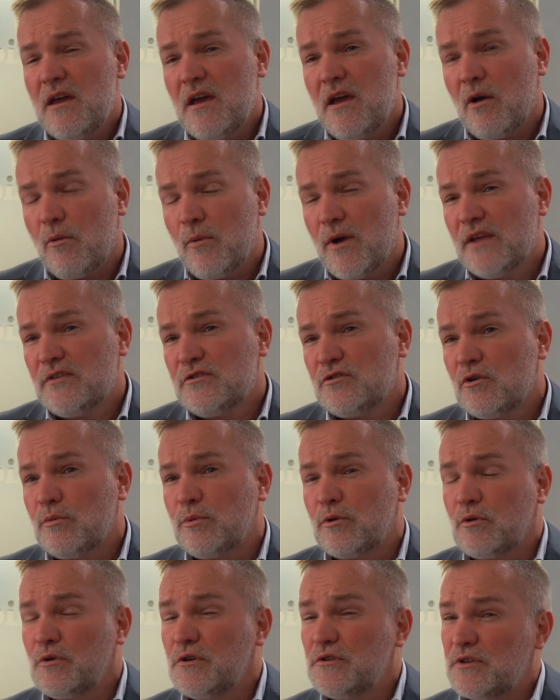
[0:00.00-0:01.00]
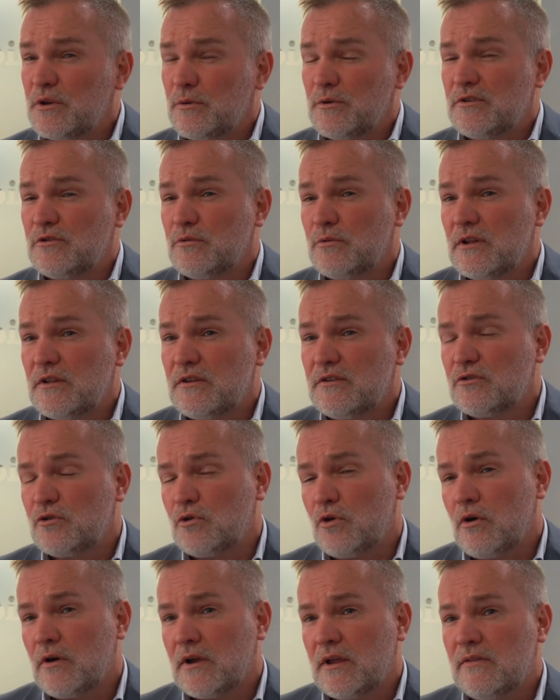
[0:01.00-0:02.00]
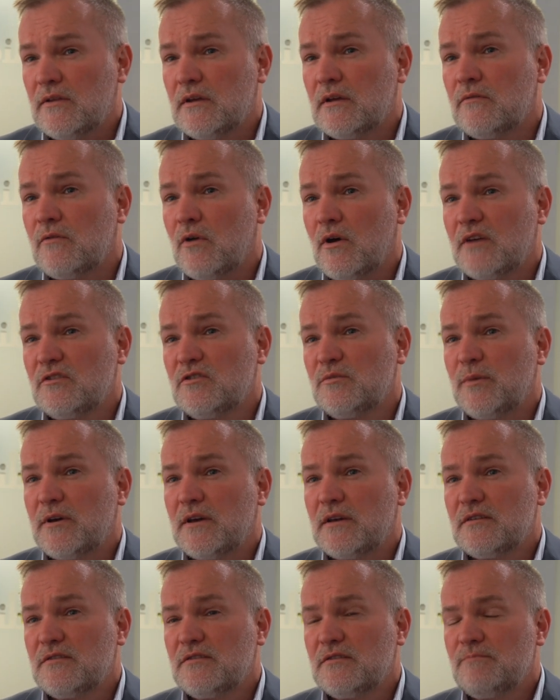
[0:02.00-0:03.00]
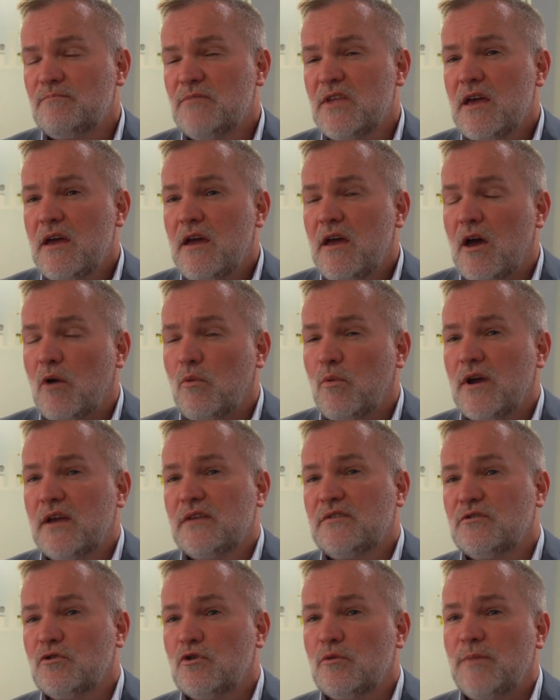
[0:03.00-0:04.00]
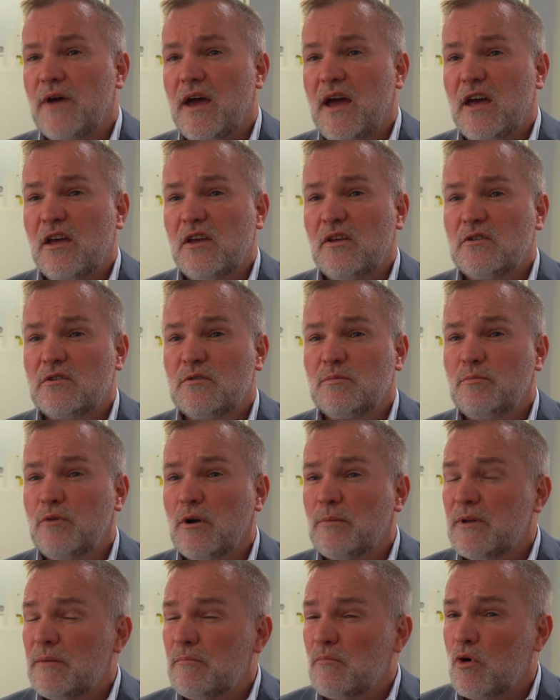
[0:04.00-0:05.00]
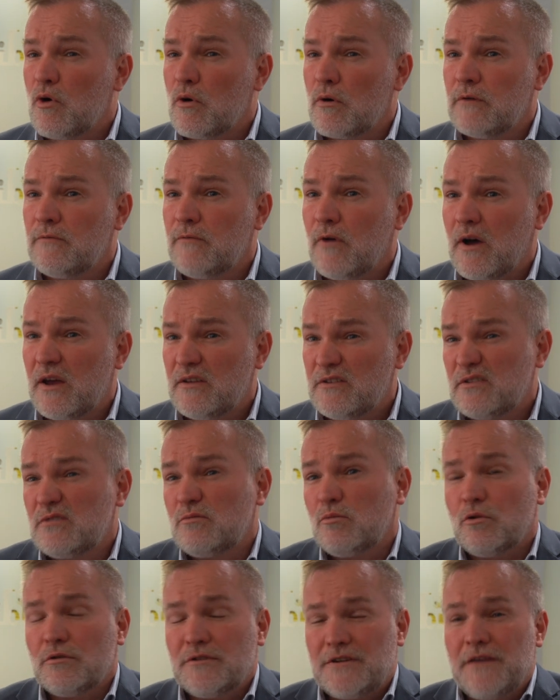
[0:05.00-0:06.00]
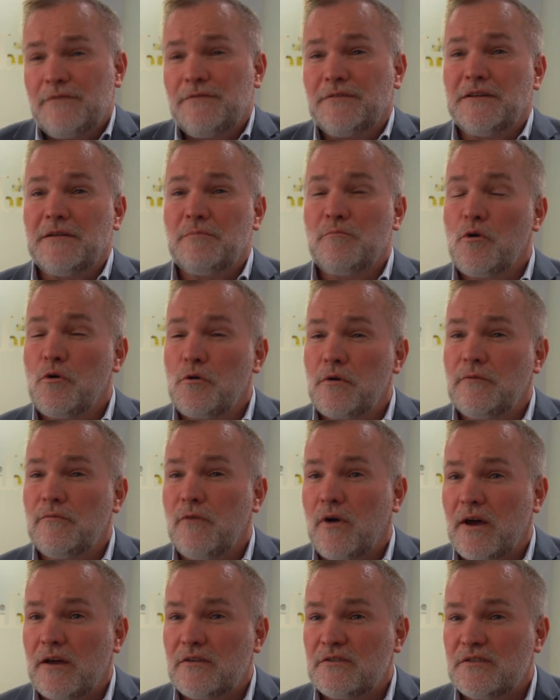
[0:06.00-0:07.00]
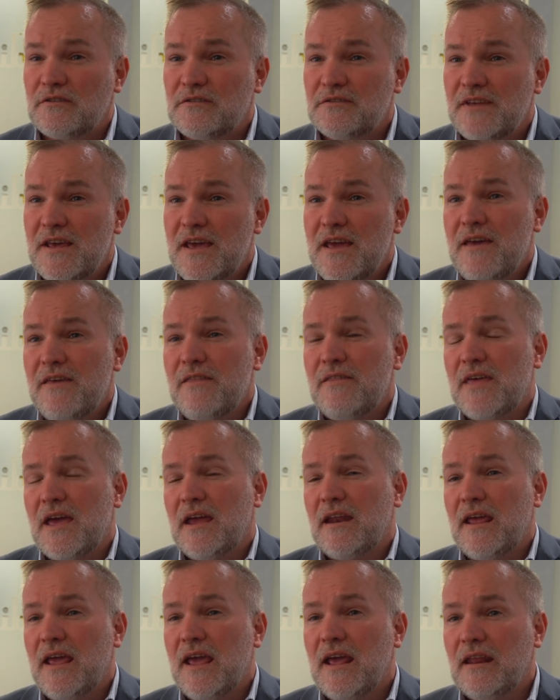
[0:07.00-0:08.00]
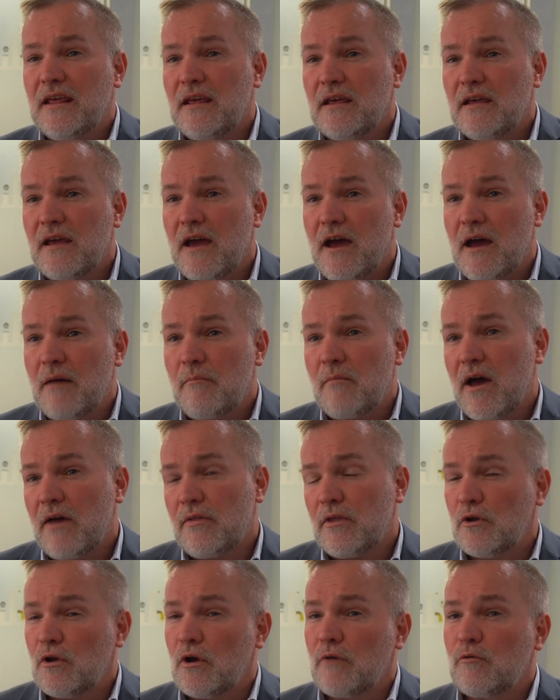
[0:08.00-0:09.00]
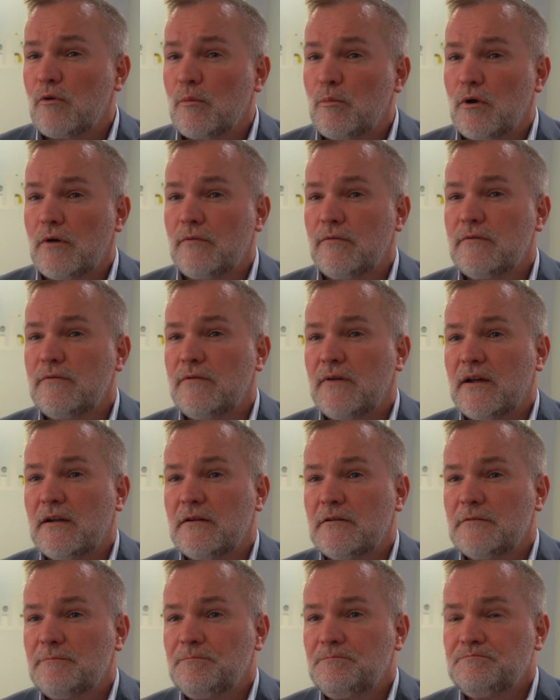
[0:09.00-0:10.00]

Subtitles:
Aware Super also is really strong in the advice space. Aware Super has probably more advisors, well definitely more advisors than any other not-for-profit fund.